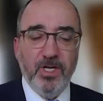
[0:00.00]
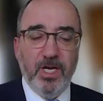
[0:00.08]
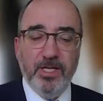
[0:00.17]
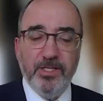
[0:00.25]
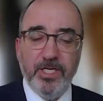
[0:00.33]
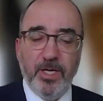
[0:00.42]

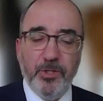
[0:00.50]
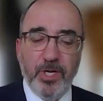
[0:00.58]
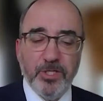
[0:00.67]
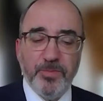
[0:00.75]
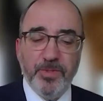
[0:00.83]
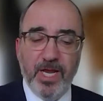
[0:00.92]
and the
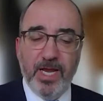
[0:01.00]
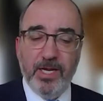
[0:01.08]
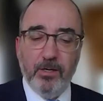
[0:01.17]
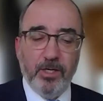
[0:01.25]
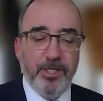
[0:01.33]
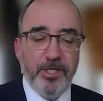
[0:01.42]

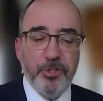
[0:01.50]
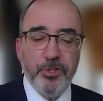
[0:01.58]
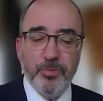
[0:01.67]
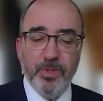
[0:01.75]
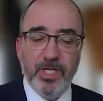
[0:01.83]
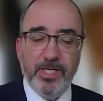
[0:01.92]
WSBA on
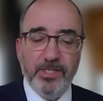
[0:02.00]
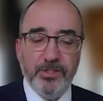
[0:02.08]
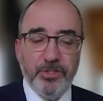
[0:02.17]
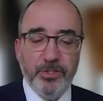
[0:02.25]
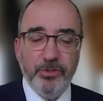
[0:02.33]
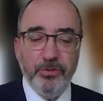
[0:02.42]
issues related
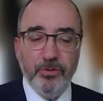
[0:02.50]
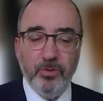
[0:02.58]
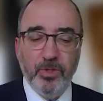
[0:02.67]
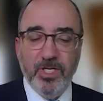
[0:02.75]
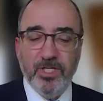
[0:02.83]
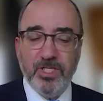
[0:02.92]

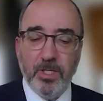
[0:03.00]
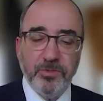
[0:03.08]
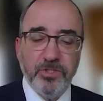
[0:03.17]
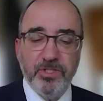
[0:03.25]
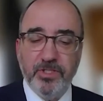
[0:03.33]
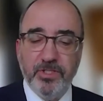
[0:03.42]
to
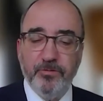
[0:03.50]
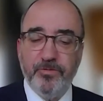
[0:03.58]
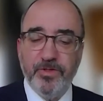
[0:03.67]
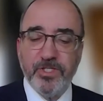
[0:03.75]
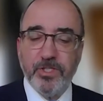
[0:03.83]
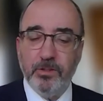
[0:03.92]
substantive,
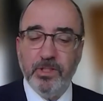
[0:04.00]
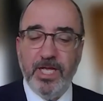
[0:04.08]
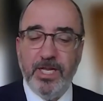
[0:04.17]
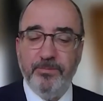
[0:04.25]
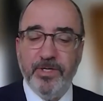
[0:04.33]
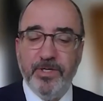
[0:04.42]
fiscal,
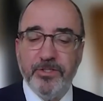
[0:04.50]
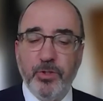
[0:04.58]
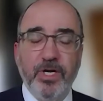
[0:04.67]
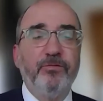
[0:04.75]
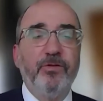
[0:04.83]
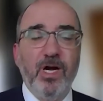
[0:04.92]
and
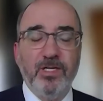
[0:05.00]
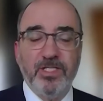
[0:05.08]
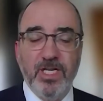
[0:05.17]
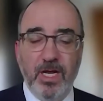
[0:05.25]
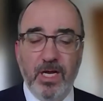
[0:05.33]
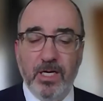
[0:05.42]
administrative
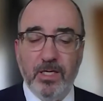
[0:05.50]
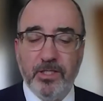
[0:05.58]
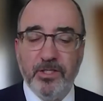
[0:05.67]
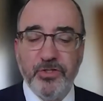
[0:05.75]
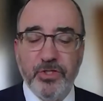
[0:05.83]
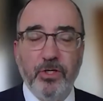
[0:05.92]

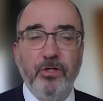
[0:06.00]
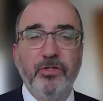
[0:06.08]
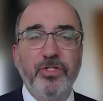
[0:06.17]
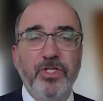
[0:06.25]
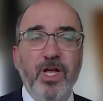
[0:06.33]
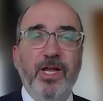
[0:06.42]

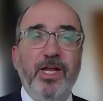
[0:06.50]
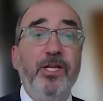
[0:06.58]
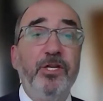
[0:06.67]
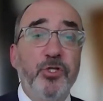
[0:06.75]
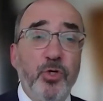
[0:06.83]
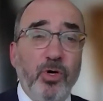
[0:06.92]
concerns.
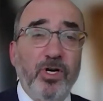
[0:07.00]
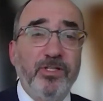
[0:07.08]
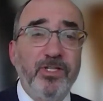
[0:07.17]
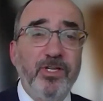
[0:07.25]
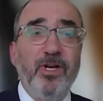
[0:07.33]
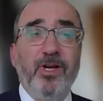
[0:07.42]
In
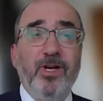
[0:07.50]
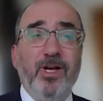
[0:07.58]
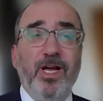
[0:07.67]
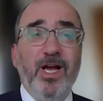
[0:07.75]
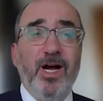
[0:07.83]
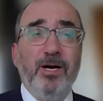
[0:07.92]
short,
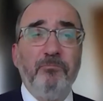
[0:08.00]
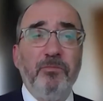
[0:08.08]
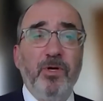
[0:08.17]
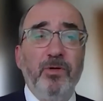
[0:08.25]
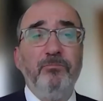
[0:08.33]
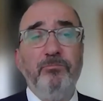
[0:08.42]

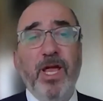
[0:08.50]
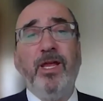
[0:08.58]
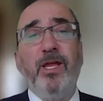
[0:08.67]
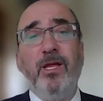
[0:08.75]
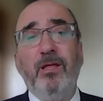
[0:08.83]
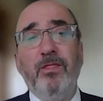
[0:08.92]

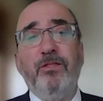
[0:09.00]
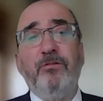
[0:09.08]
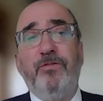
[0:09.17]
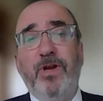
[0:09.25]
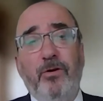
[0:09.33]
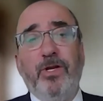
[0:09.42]
making the
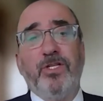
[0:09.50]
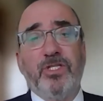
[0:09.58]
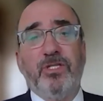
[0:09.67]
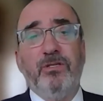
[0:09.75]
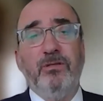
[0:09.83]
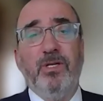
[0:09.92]

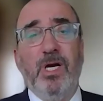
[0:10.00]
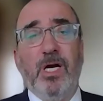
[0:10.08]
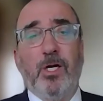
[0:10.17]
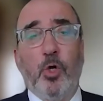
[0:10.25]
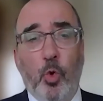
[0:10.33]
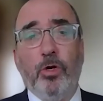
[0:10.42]
various
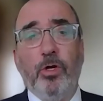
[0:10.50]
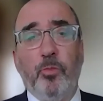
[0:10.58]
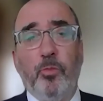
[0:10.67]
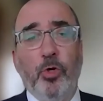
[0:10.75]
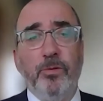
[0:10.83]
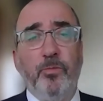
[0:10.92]

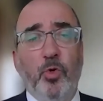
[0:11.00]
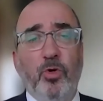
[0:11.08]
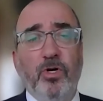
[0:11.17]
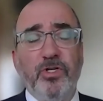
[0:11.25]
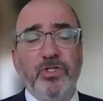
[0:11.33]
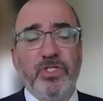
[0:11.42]
court-appointed
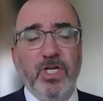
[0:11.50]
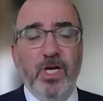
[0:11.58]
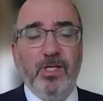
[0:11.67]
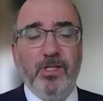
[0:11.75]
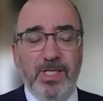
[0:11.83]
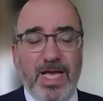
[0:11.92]
boards
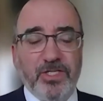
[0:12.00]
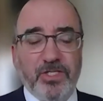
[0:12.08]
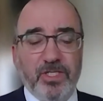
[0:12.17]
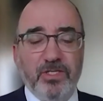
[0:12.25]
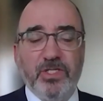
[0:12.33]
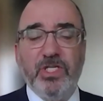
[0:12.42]

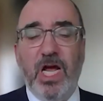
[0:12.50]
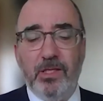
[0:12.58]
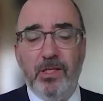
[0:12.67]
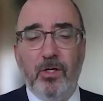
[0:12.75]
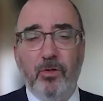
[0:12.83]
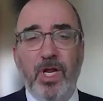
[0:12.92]
less
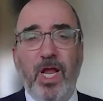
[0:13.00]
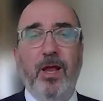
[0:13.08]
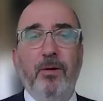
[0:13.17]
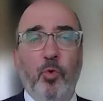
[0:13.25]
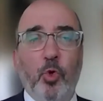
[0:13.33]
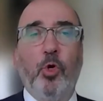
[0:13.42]
siloed
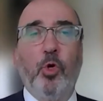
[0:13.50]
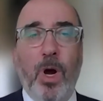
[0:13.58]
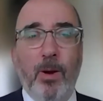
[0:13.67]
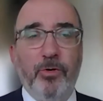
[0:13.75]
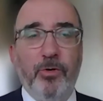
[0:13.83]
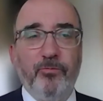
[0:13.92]
and more
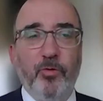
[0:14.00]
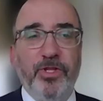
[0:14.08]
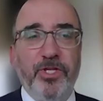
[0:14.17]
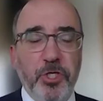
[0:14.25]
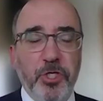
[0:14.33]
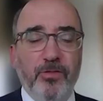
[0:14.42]
cooperative with
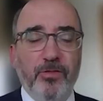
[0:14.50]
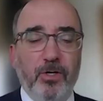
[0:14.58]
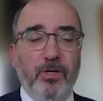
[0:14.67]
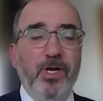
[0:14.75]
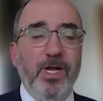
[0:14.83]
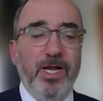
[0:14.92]
each
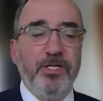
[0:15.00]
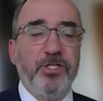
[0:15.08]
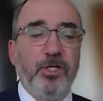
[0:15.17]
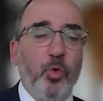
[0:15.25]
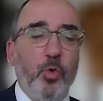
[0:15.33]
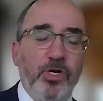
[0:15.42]
other, and to
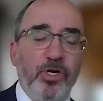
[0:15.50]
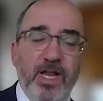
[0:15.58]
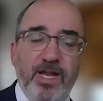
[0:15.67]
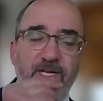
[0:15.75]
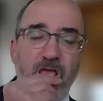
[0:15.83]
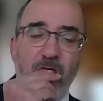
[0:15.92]

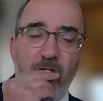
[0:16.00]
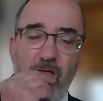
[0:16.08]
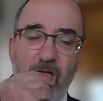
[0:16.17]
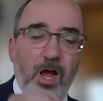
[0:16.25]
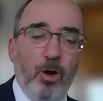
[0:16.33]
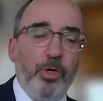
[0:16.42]
coordinate
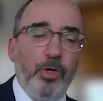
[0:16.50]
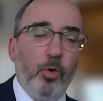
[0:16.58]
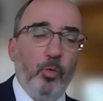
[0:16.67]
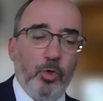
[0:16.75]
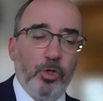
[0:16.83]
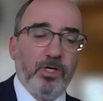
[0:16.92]
how we
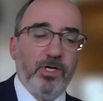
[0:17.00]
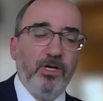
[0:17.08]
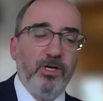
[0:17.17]
all work.